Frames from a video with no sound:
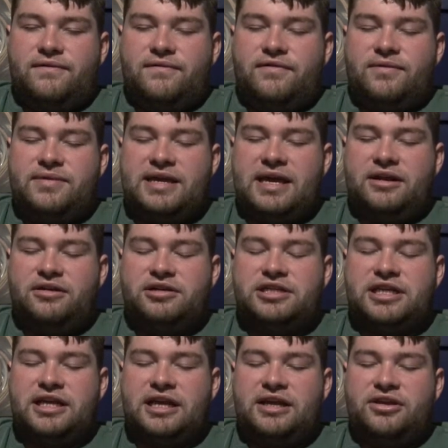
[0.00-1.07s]
from the
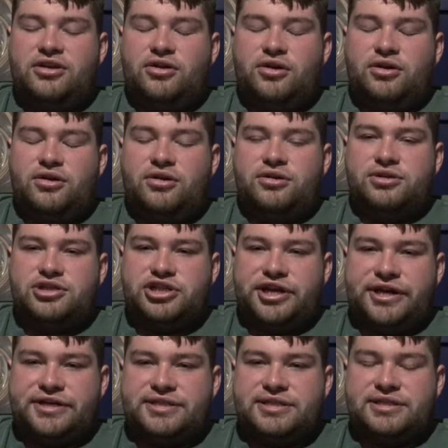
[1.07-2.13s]
energy in your
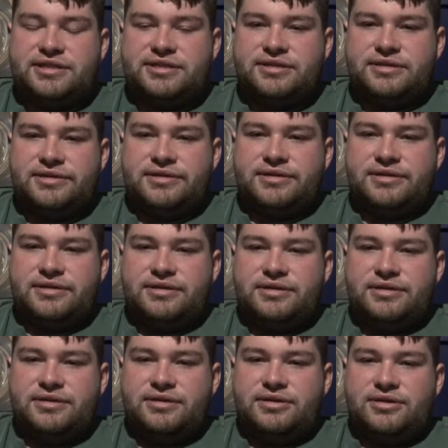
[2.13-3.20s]
chest,
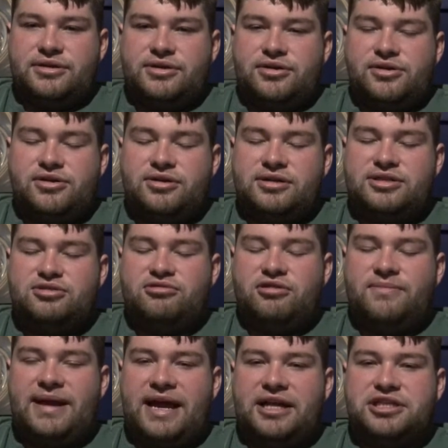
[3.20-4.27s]
you're going to
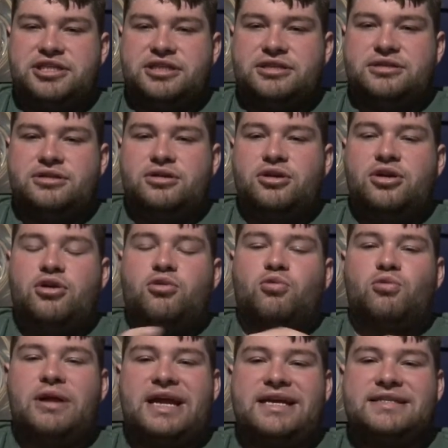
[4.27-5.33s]
imagine
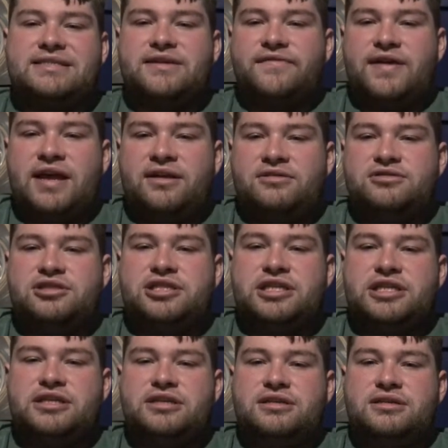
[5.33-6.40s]
rays of
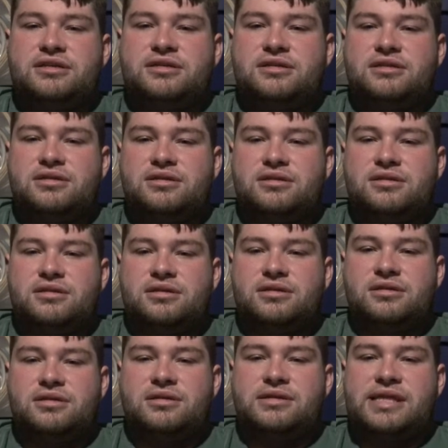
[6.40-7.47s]
energy
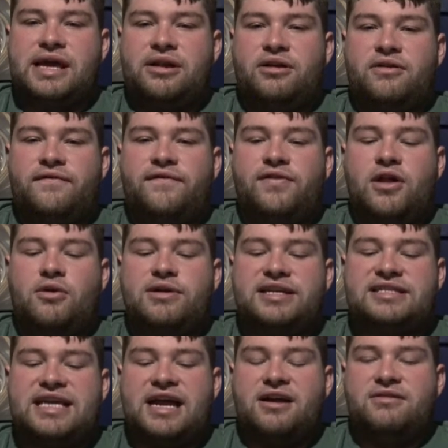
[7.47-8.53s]
that are
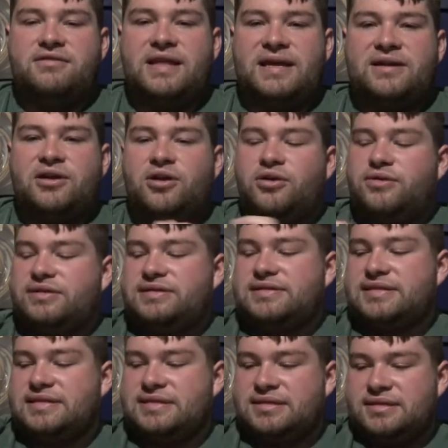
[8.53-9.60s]
flowing down like
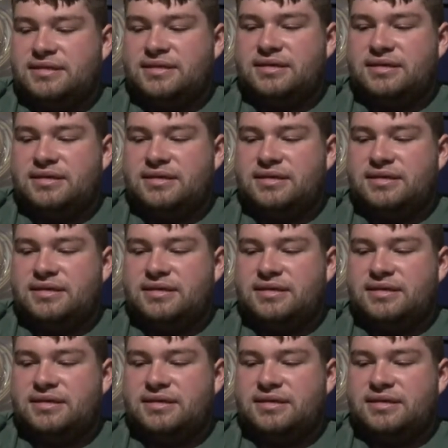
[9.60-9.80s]
currents